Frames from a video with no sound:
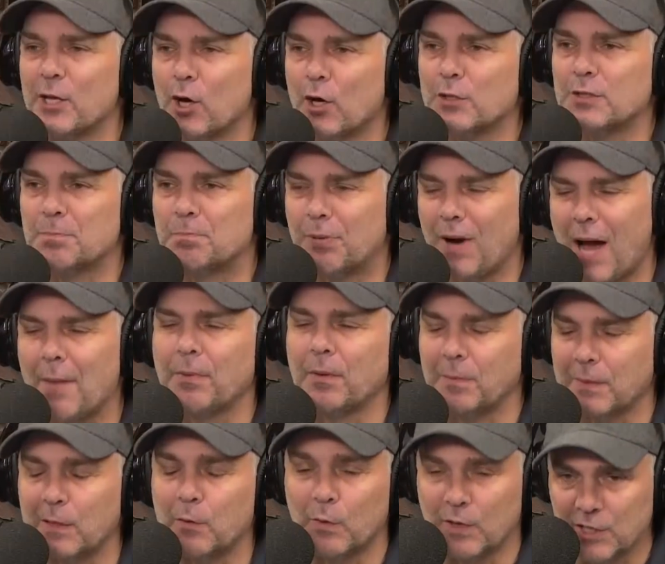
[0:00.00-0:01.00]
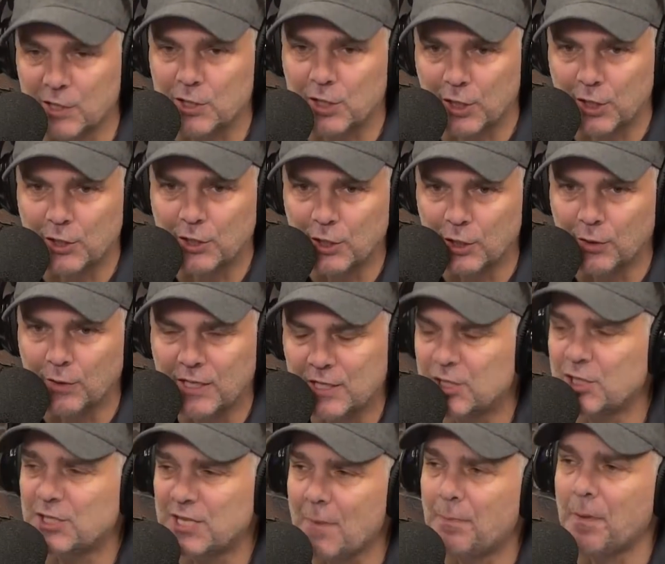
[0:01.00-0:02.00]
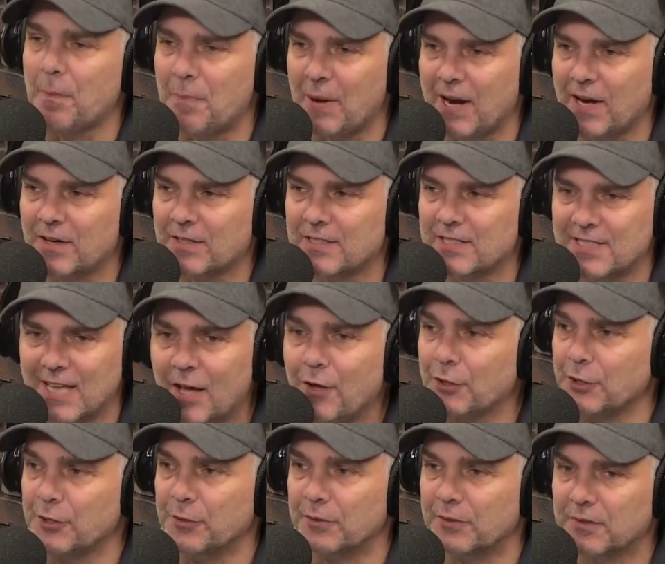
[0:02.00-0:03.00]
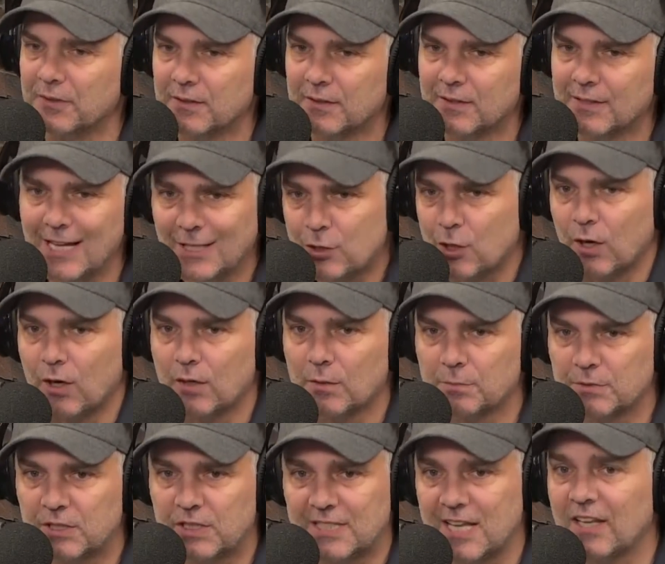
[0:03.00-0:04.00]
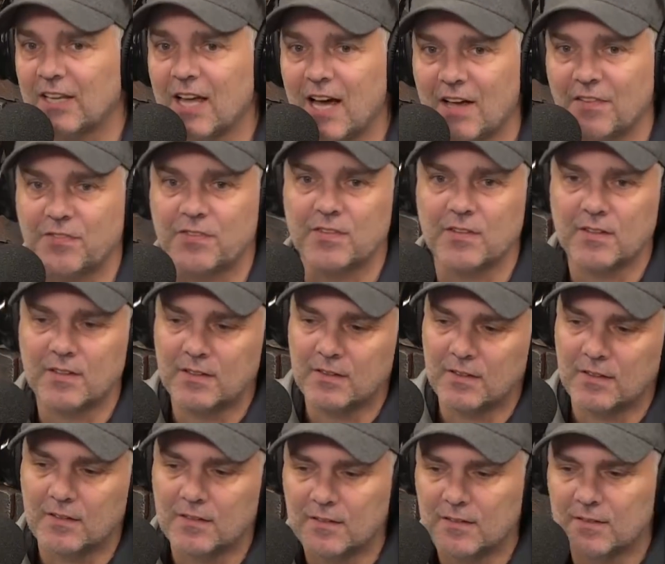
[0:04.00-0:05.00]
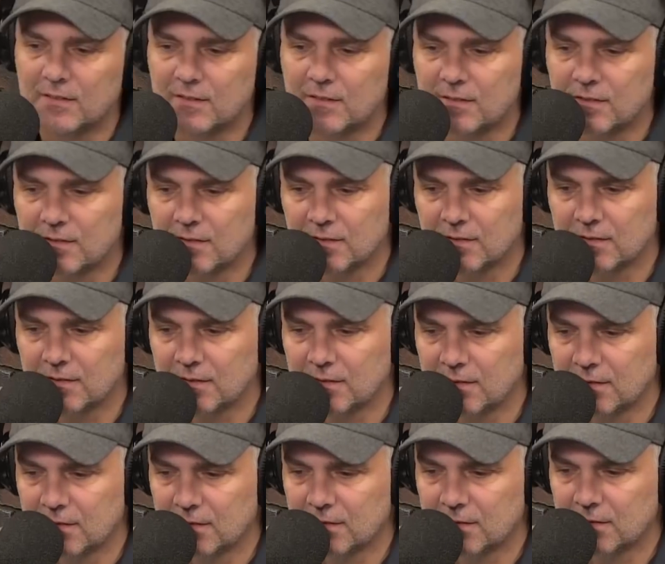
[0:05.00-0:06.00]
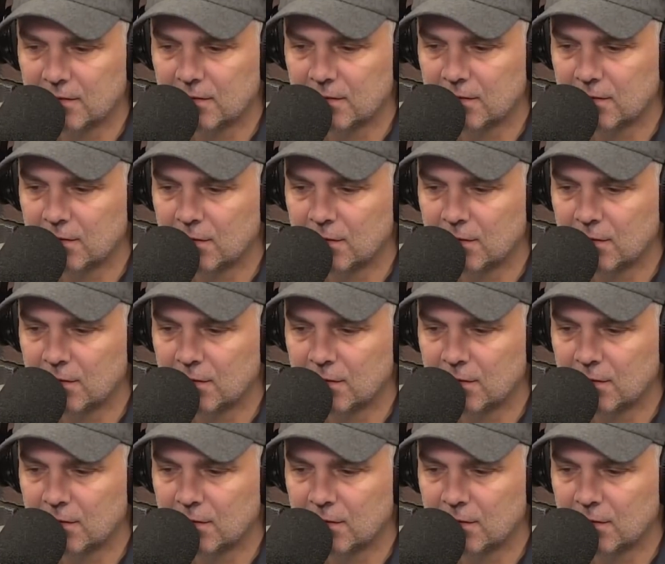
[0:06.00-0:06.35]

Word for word: knows probably what he's going to do. He's just not prepared to tell you. That's all. Well, they should, have, they should have told Dan Patrick that even before the